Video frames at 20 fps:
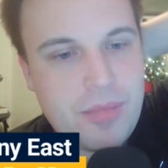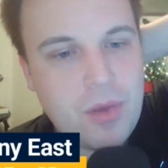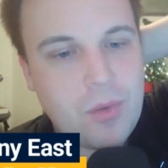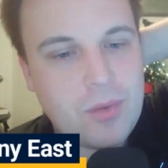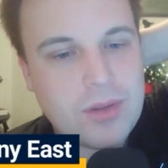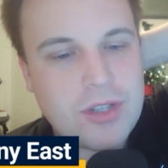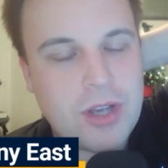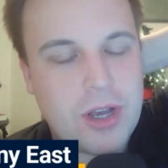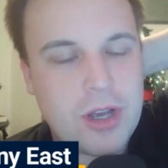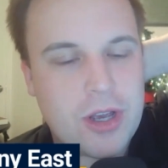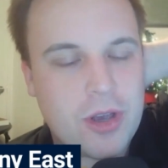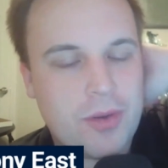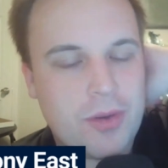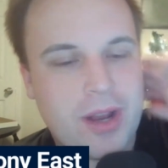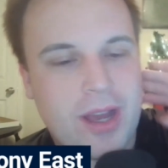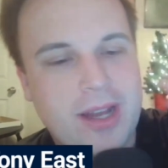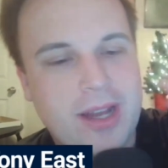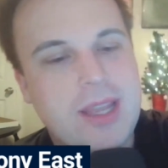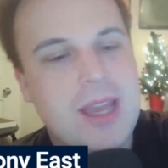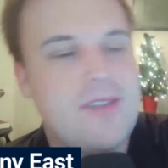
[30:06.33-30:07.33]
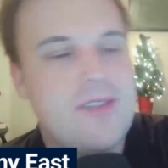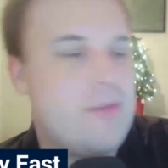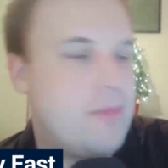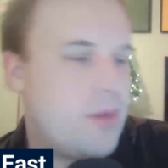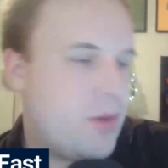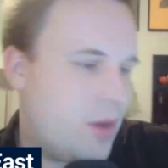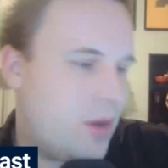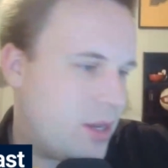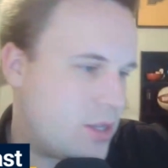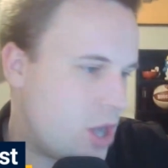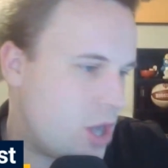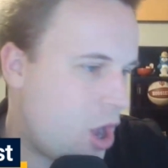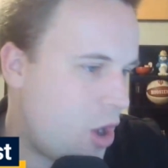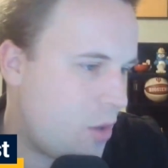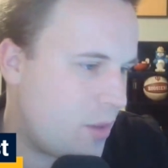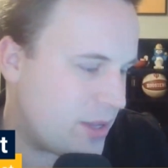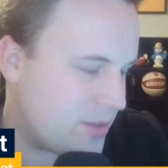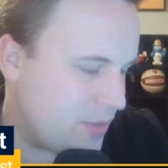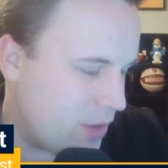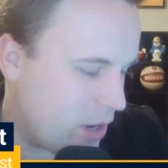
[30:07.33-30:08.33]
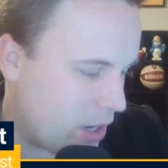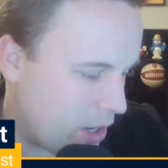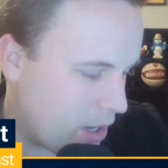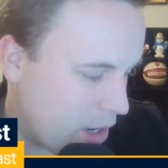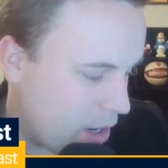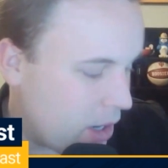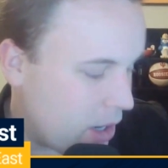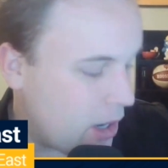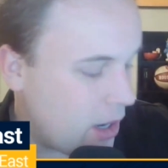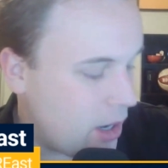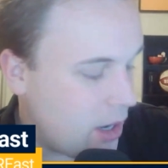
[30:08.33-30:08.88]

What's all going on? Kevin Bowen is always very good